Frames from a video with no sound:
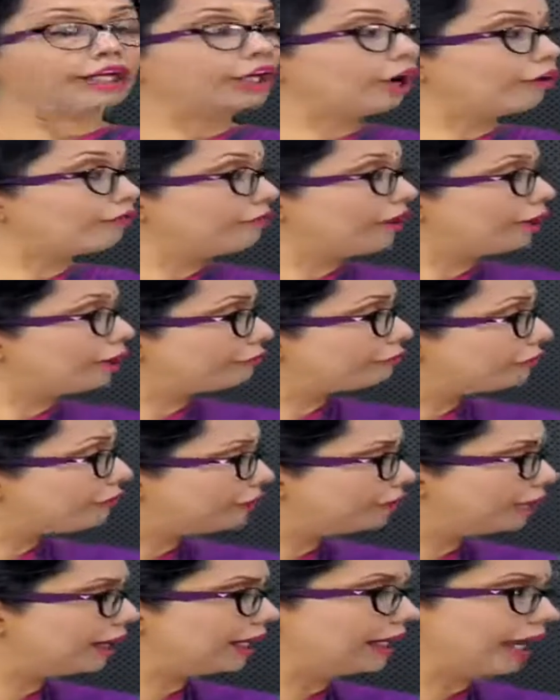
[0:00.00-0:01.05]
Now when a
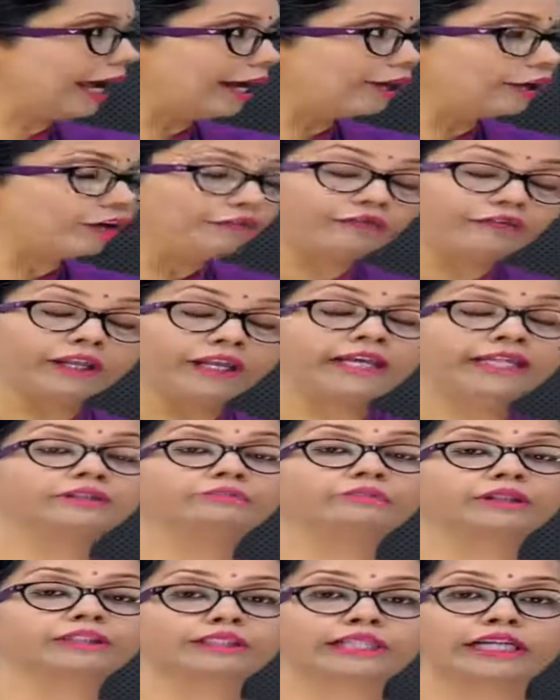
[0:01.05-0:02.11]
female
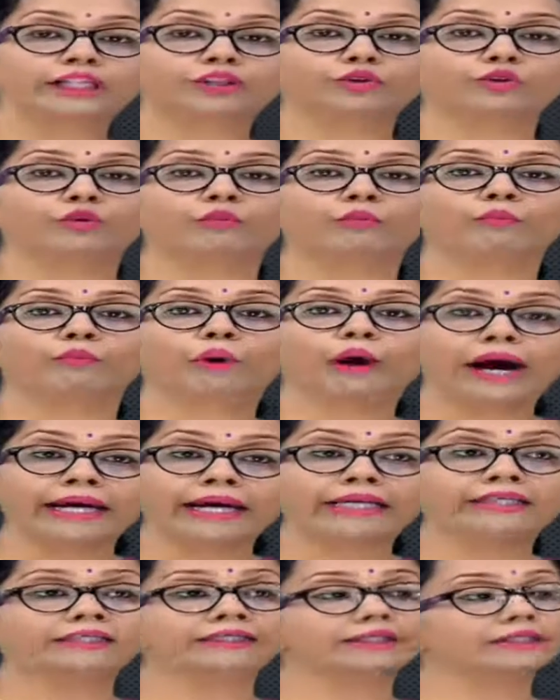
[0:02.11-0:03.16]
Anopheles mosquito
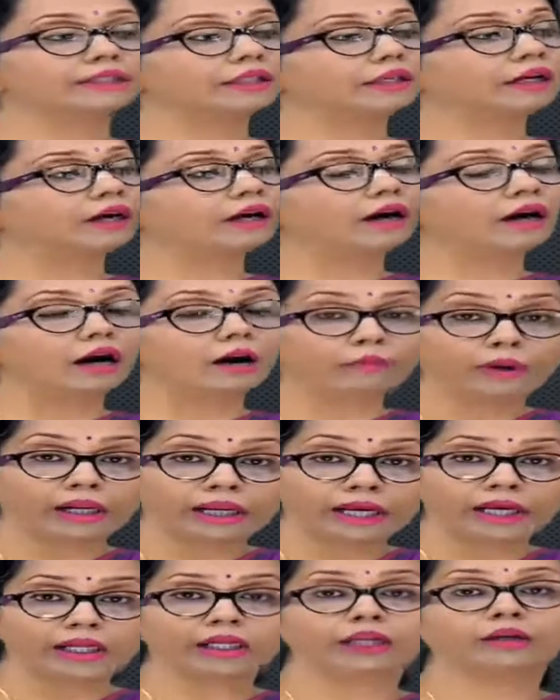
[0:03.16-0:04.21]
bites a
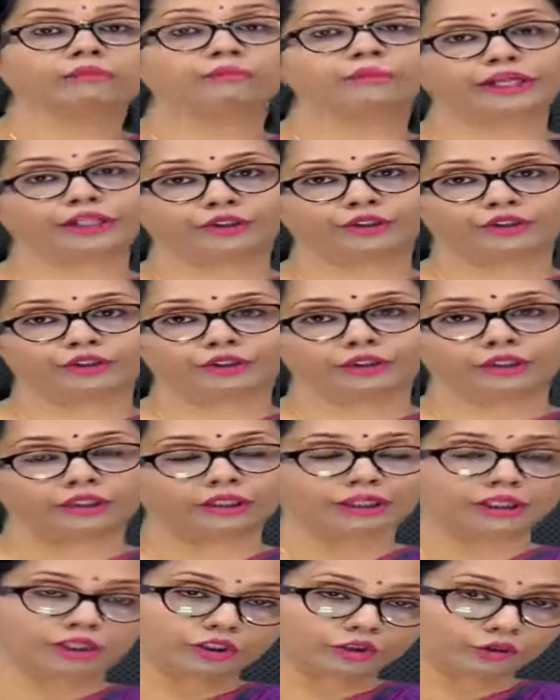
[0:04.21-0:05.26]
malarial patient,
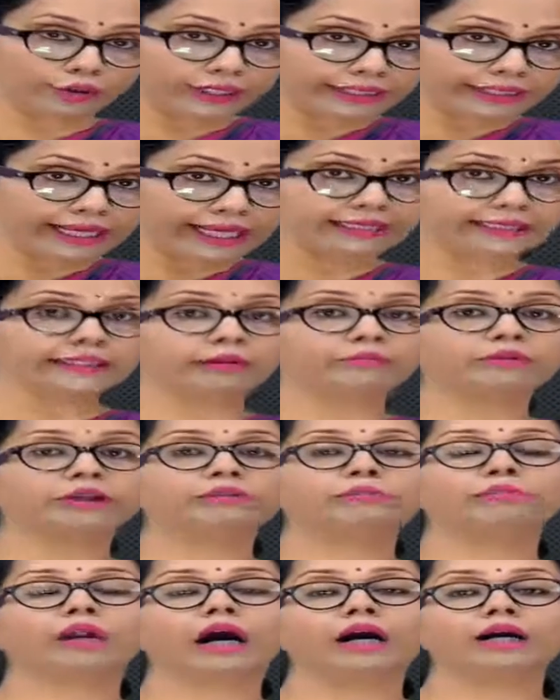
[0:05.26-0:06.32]
so it takes up
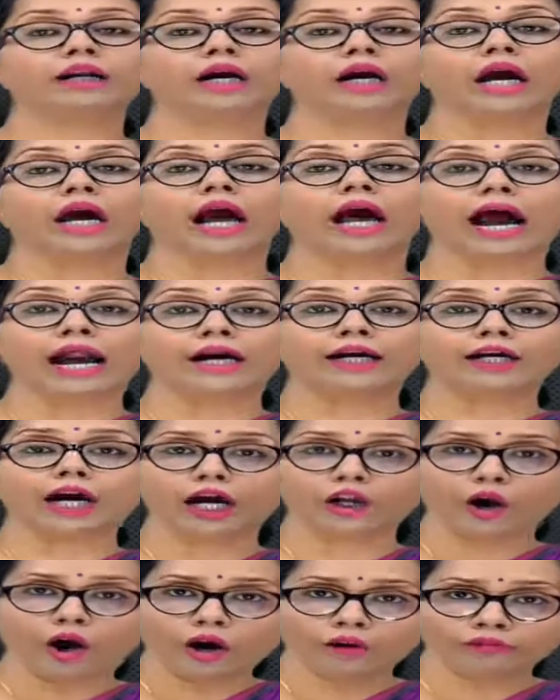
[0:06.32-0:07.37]
the blood, and
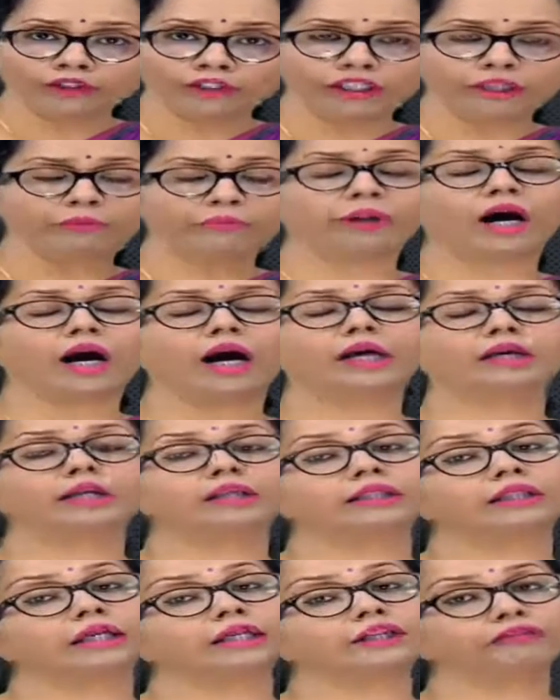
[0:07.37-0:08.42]
along with the
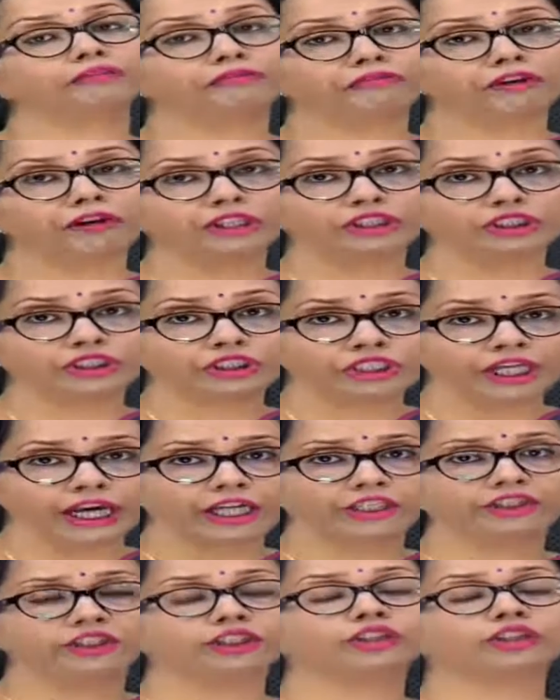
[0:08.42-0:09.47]
blood, the different
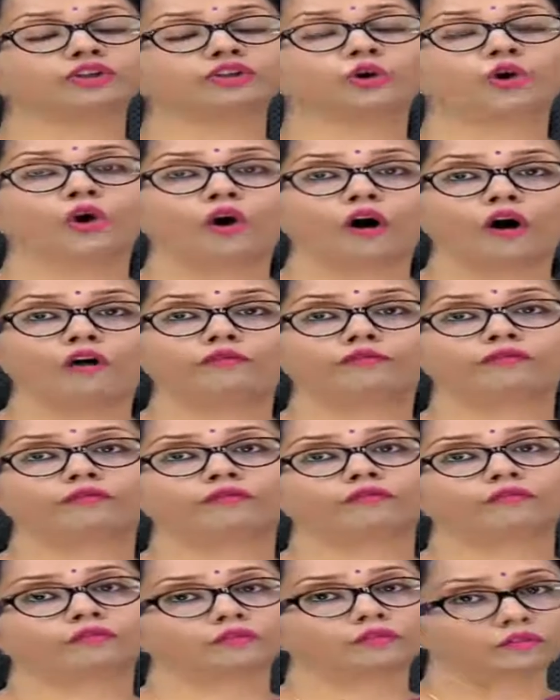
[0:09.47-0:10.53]
stages of
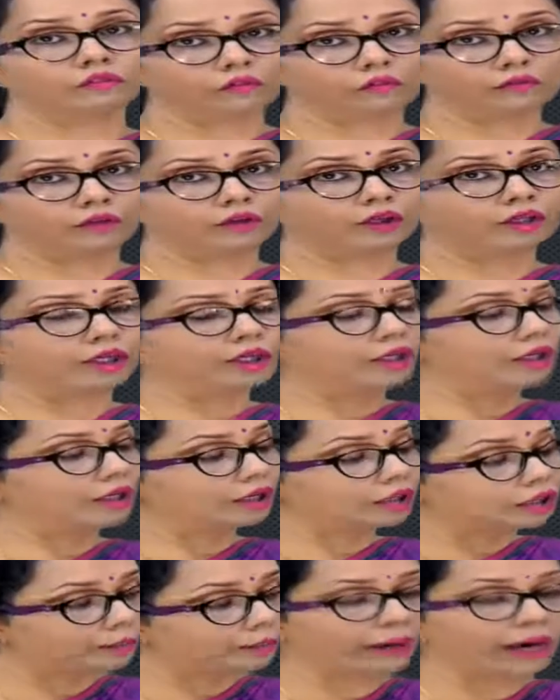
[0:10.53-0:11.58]

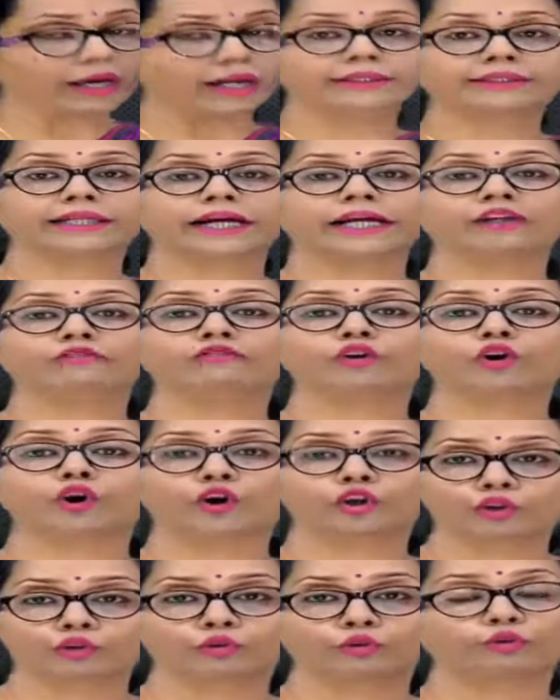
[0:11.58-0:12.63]
the parasite will
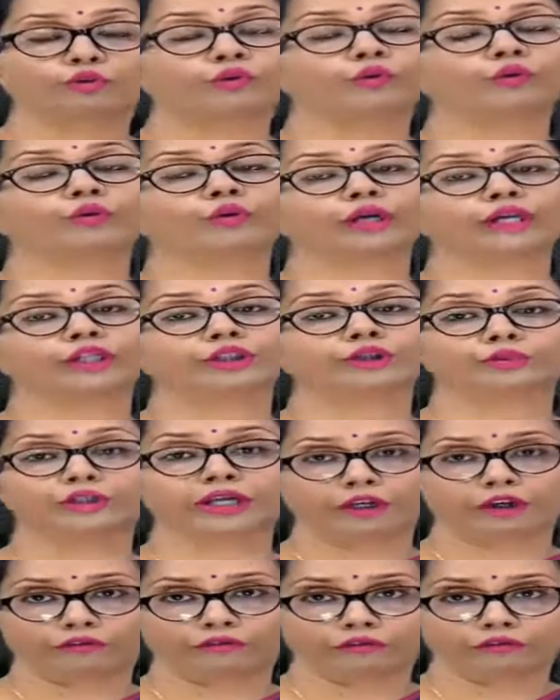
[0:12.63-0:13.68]
also go into
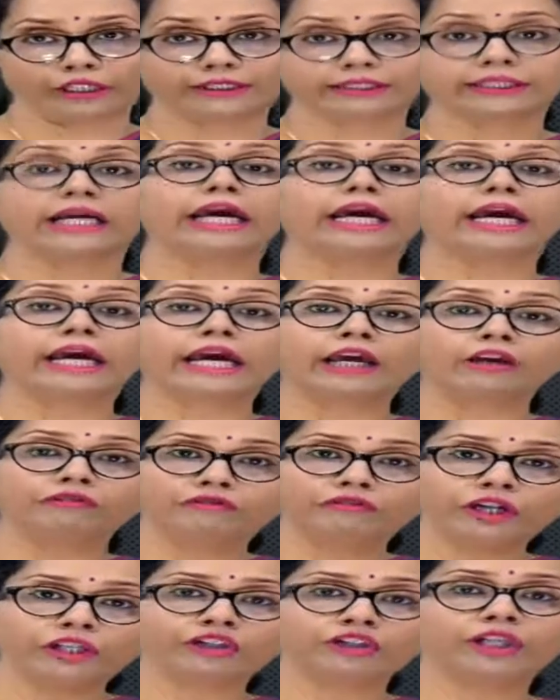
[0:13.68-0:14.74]
the Anopheles,
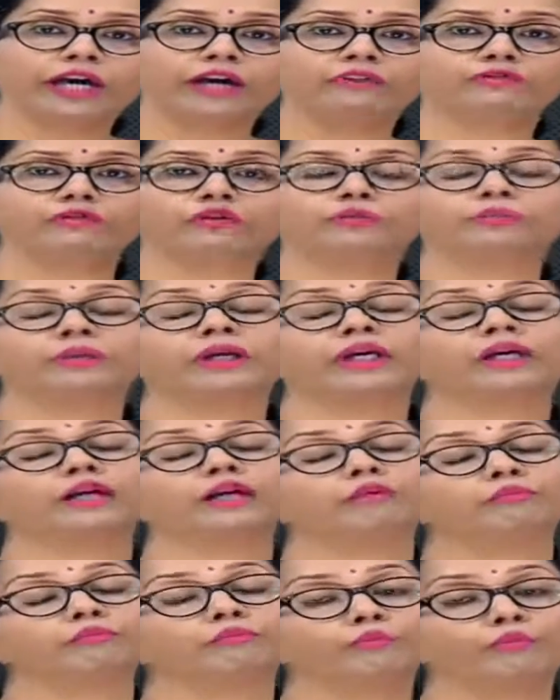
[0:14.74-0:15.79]
in which there would be